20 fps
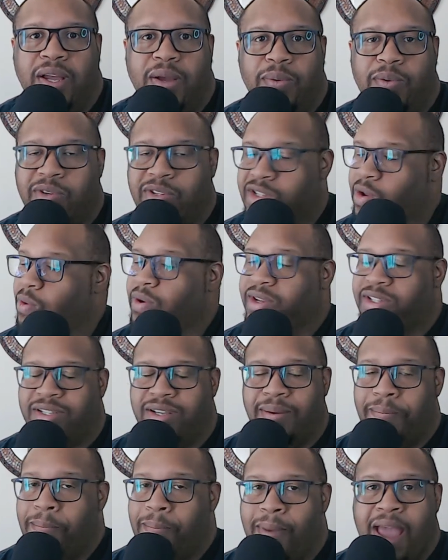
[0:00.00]
was going
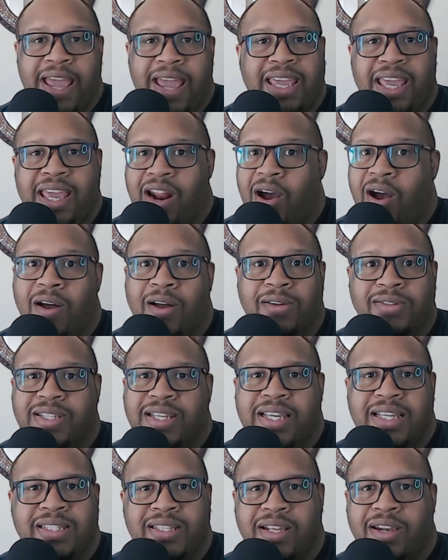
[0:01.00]
to make it all
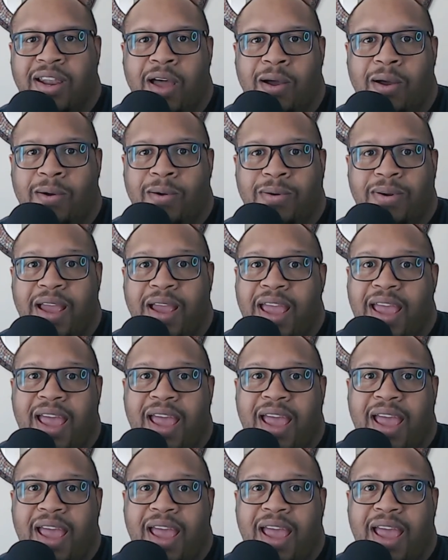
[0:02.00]
season long.